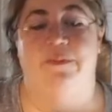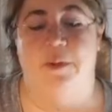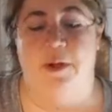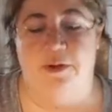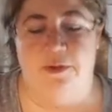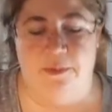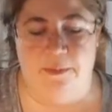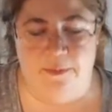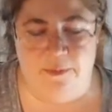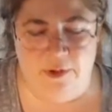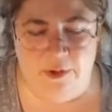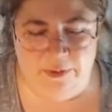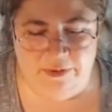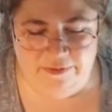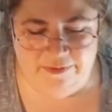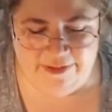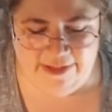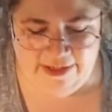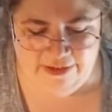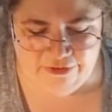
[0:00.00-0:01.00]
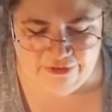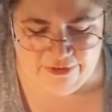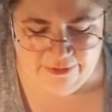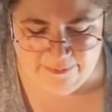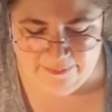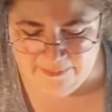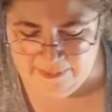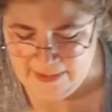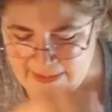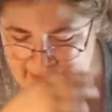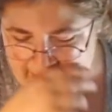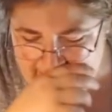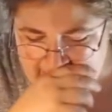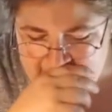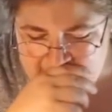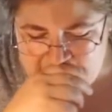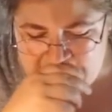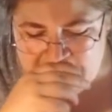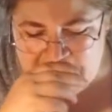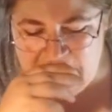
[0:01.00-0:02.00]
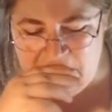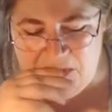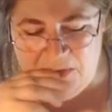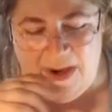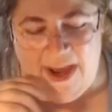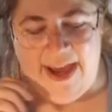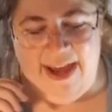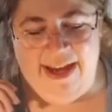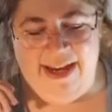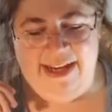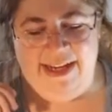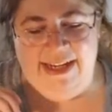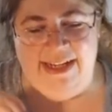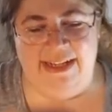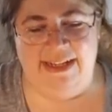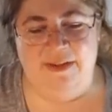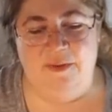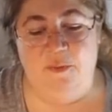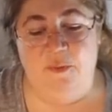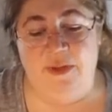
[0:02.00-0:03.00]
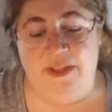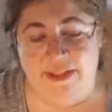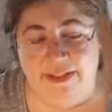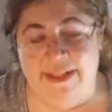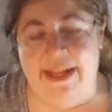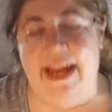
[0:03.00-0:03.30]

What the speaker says: sweater notification. So I will